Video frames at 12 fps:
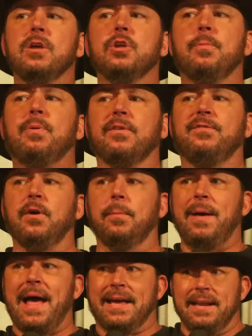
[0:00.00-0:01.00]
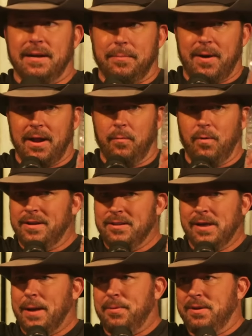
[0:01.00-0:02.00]
you put a full packet in a bottle of water, you
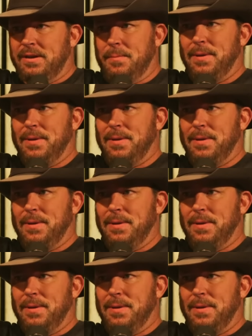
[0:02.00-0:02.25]
got to put it in